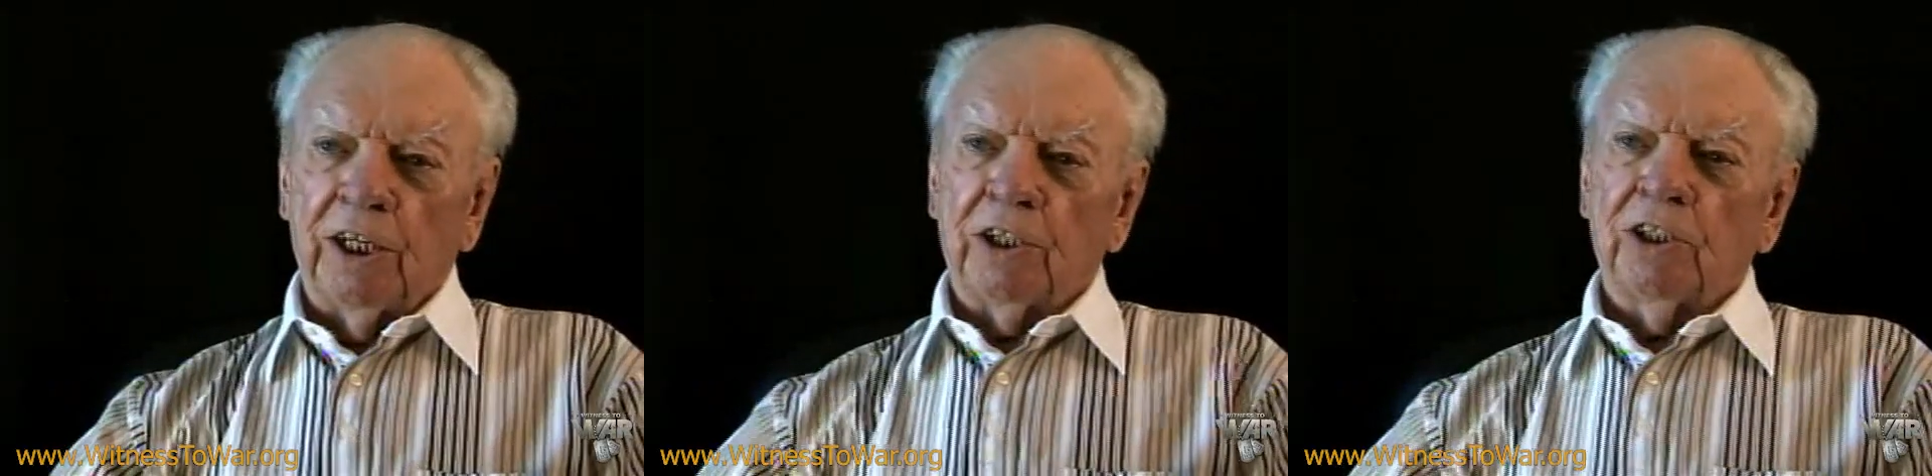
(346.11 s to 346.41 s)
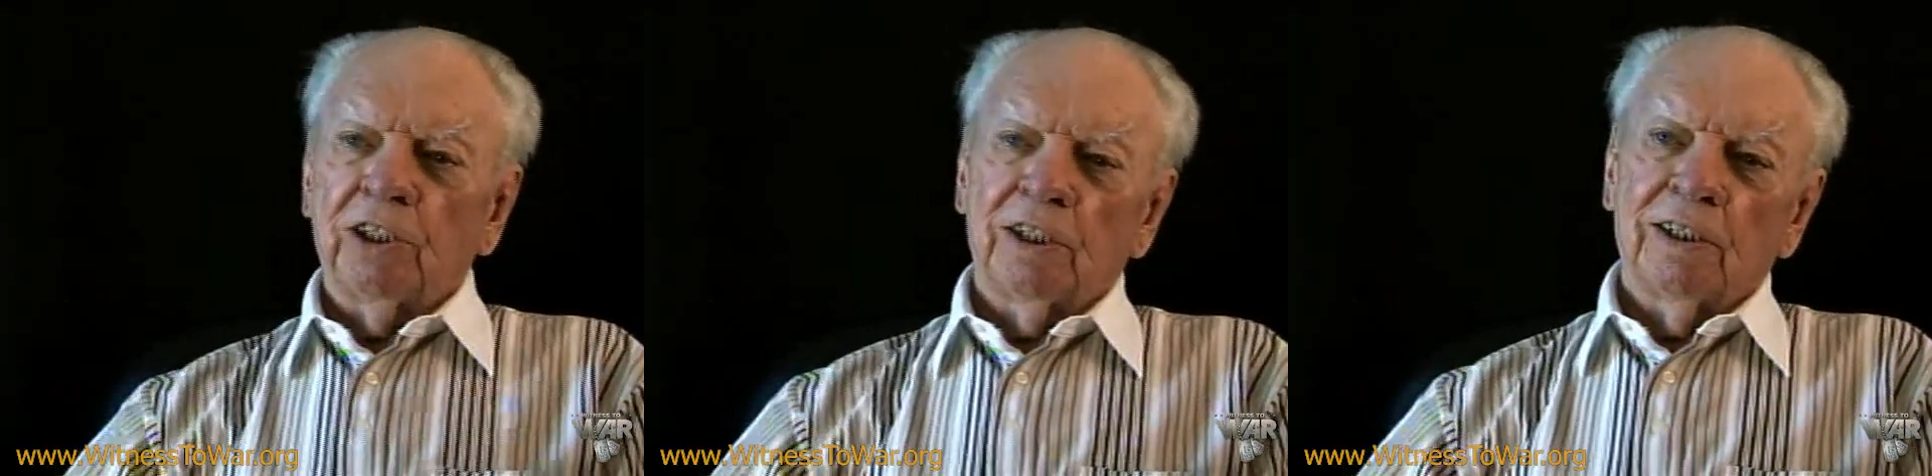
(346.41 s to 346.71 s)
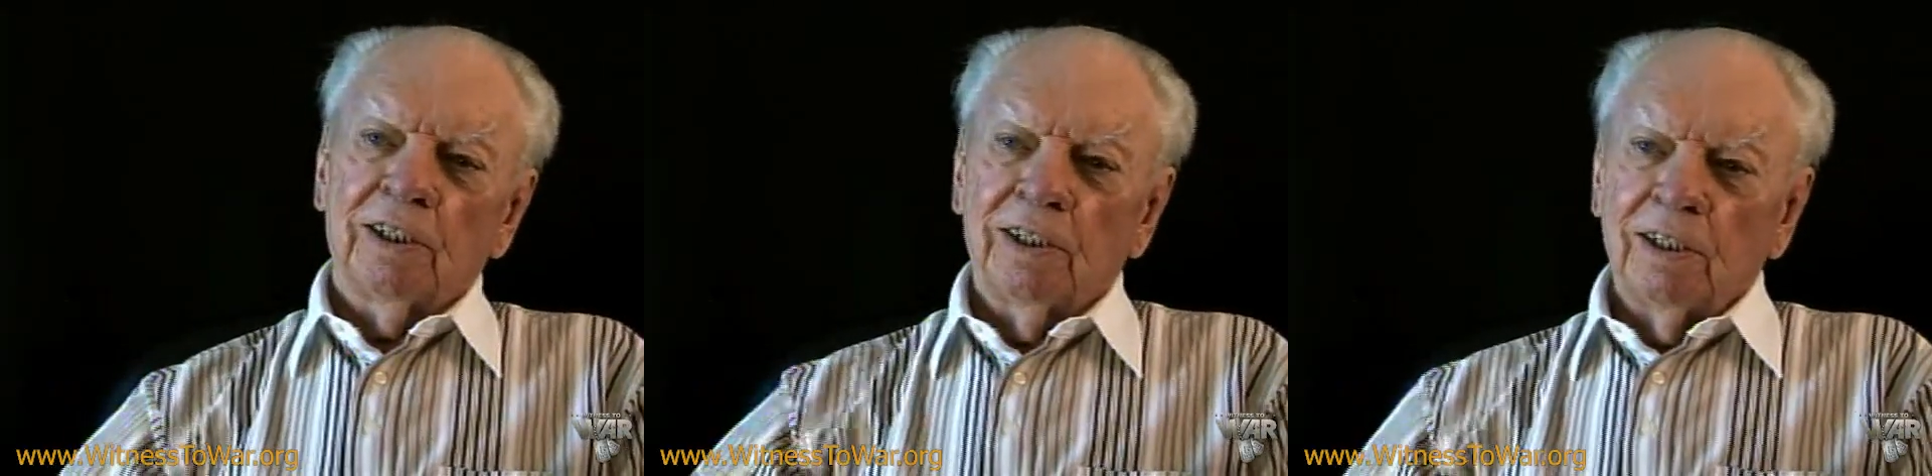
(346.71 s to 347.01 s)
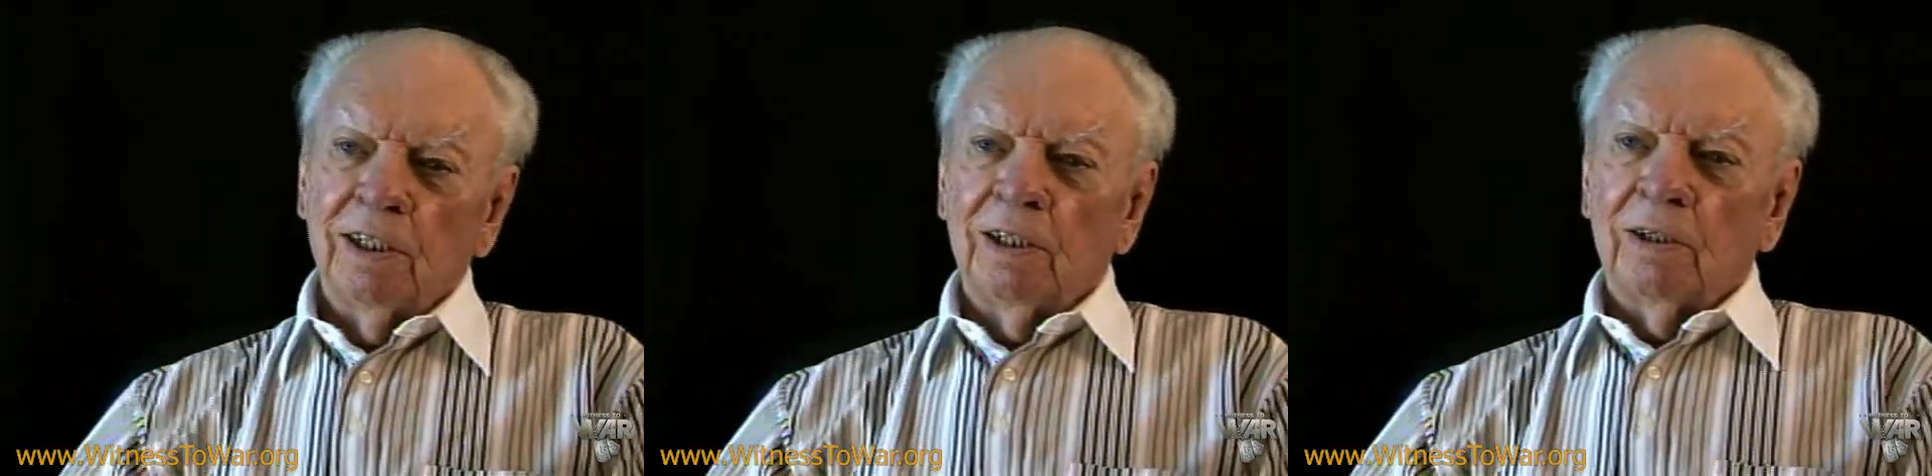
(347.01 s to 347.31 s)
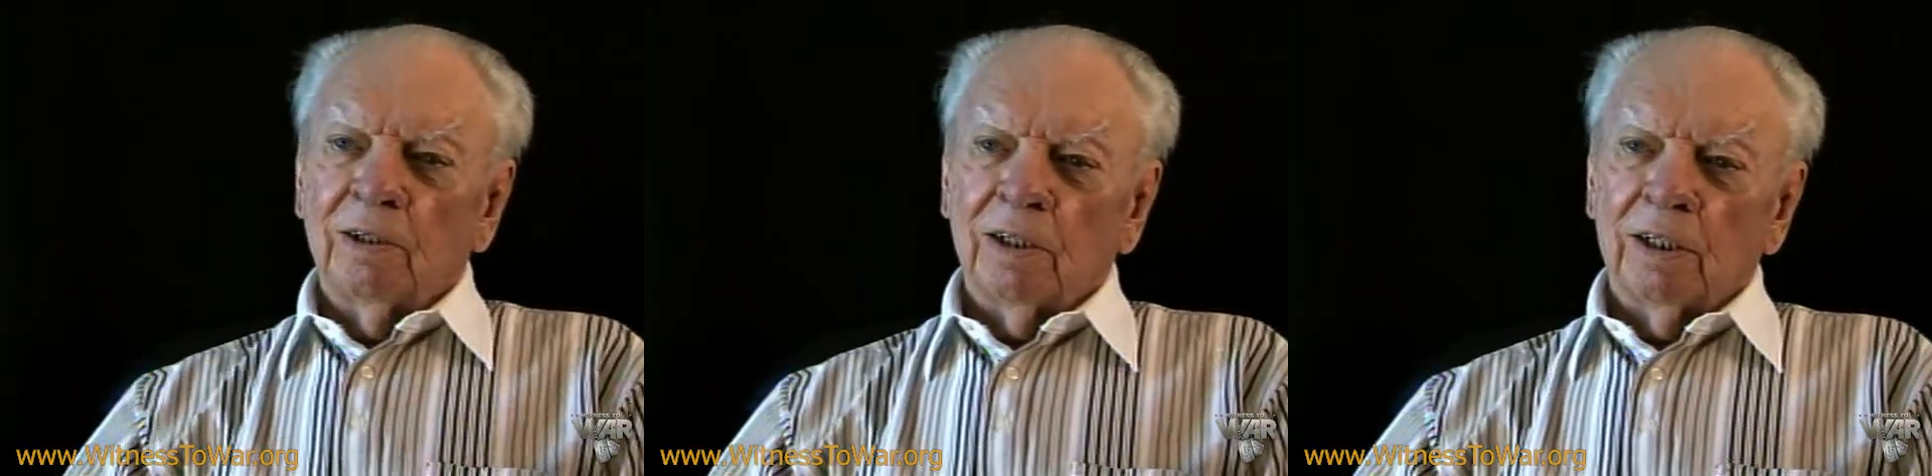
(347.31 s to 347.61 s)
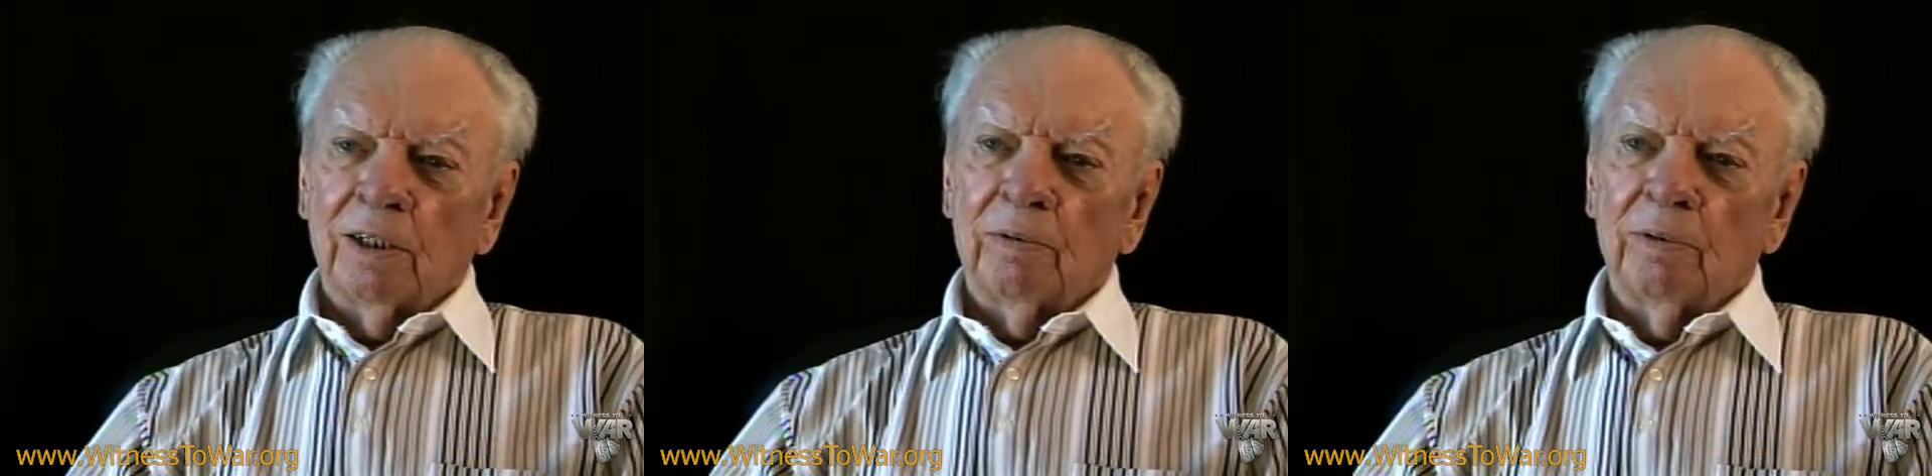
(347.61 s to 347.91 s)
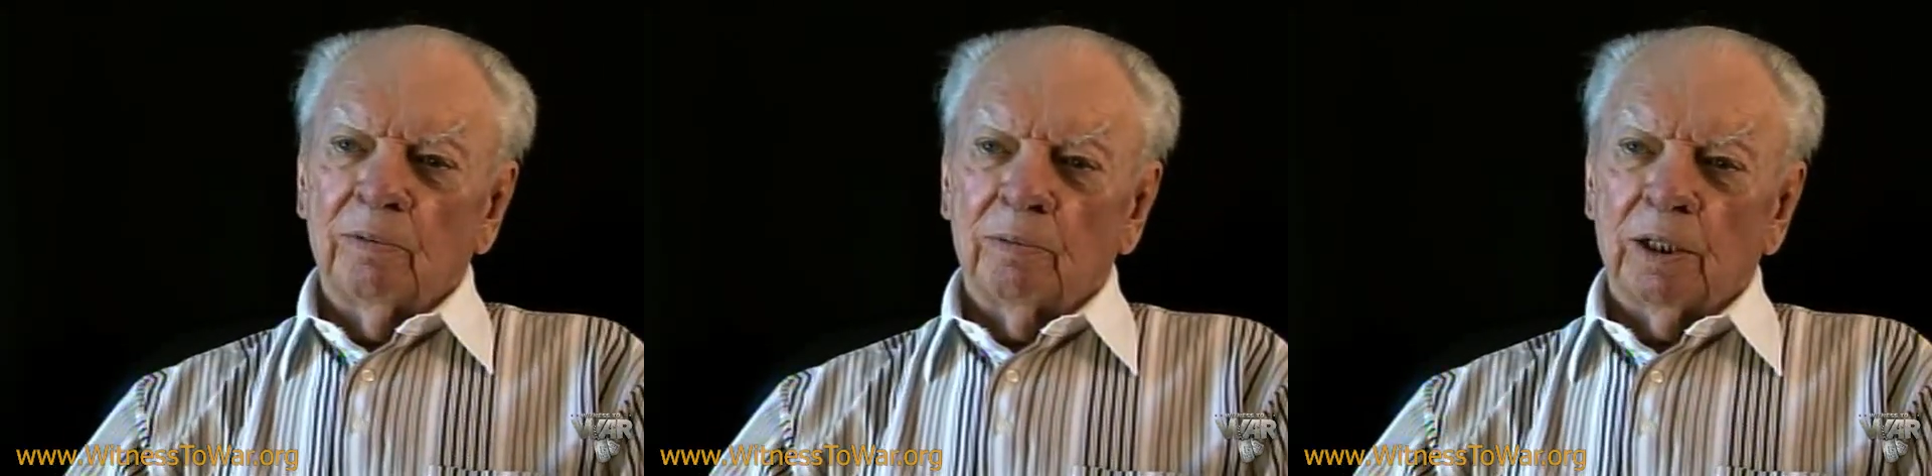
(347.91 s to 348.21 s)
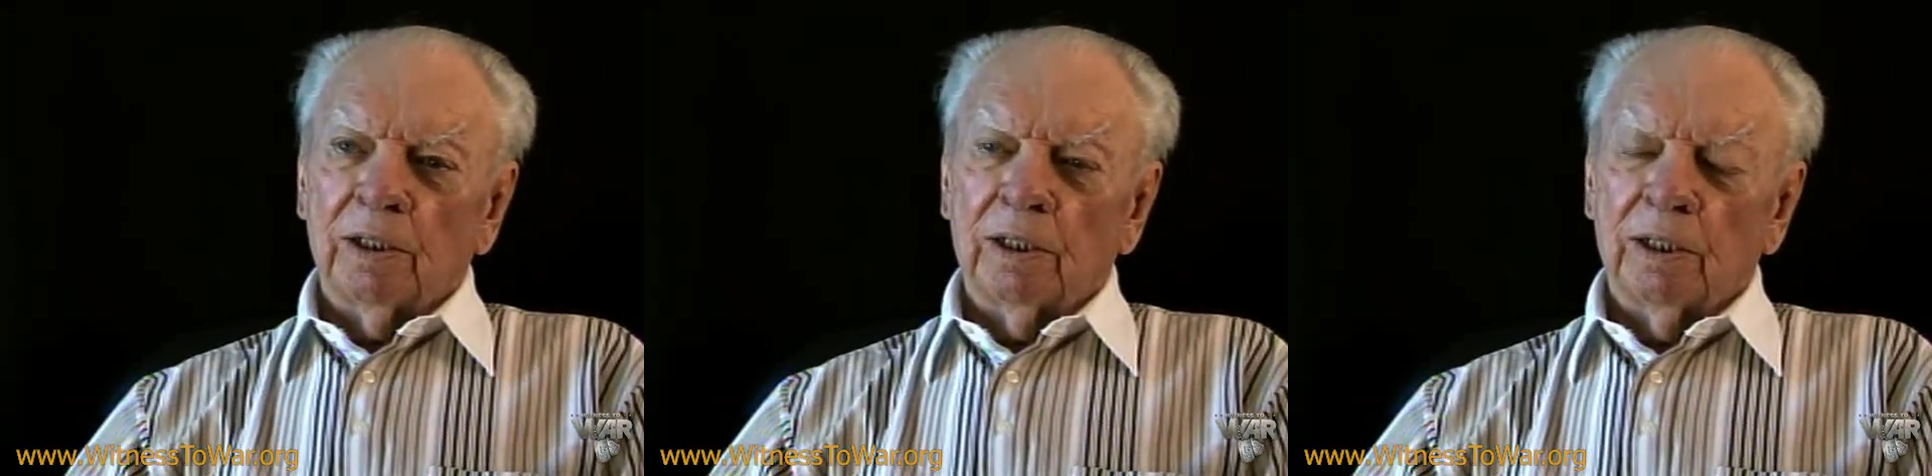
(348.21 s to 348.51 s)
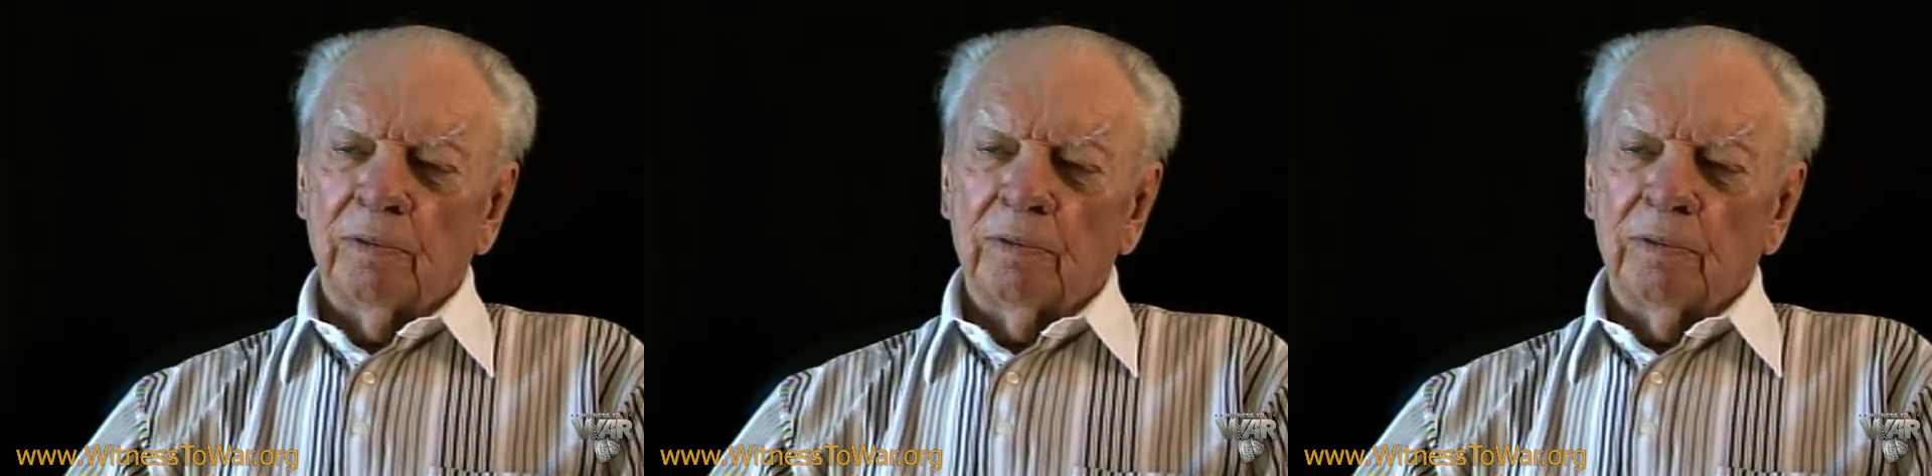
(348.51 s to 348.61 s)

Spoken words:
ditch. But